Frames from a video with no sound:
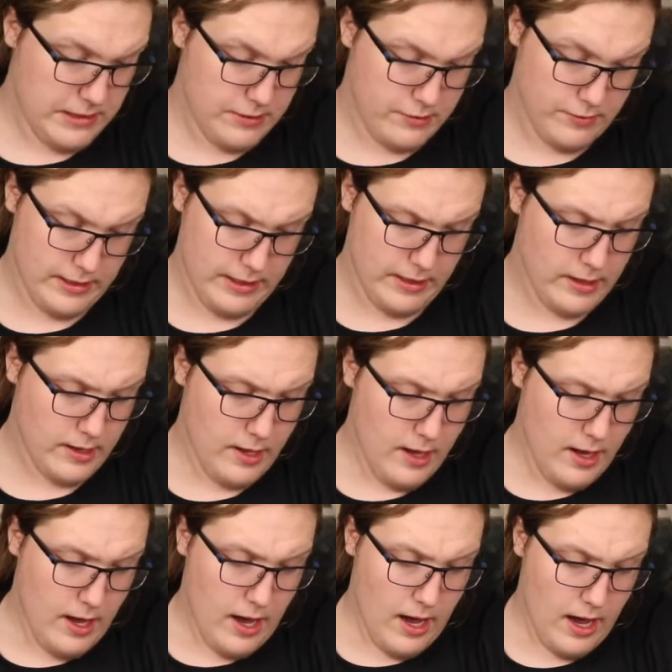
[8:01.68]
annoying.
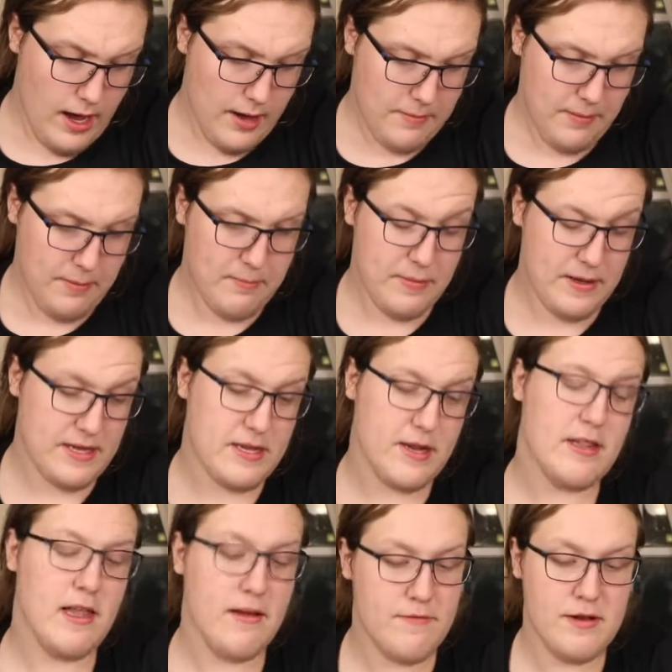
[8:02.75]
Because
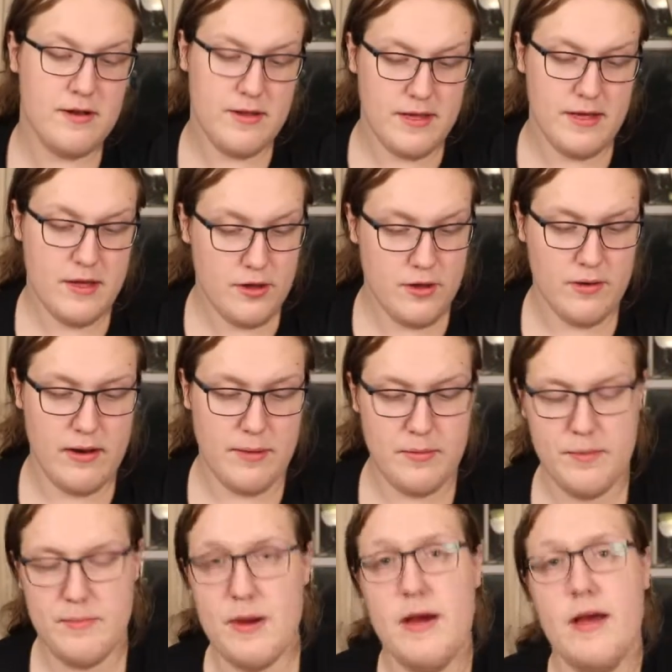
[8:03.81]
I'd love to do the issue
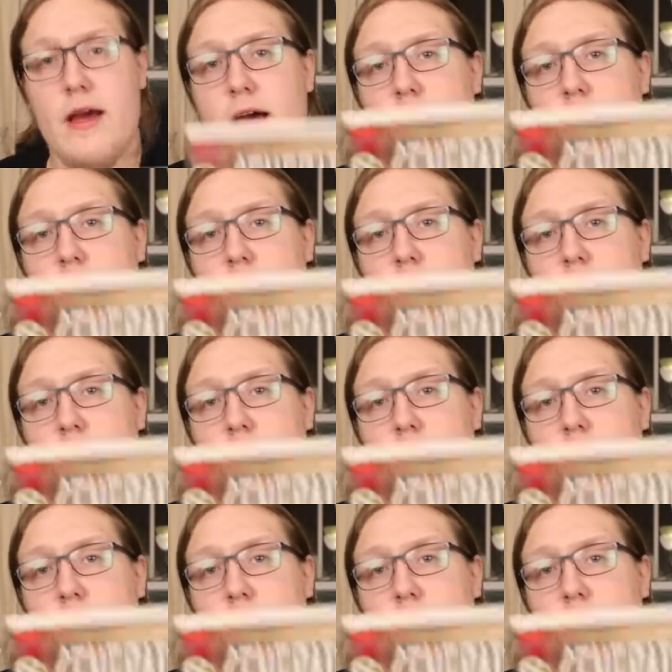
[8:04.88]
number, but